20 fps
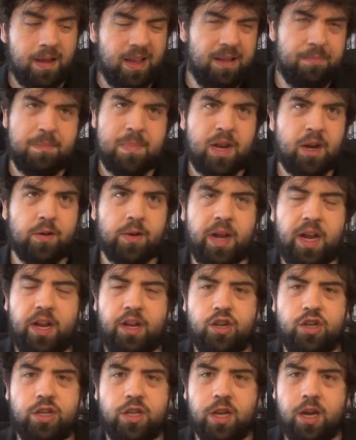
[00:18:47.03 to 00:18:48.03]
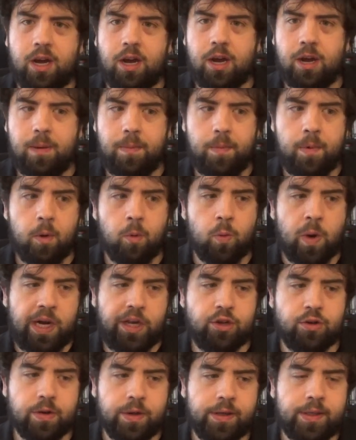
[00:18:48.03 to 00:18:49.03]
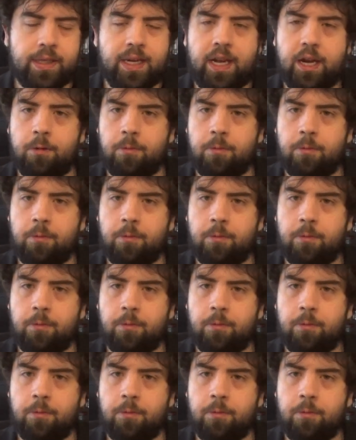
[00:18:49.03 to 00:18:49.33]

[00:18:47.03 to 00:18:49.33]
middle-aged waitress at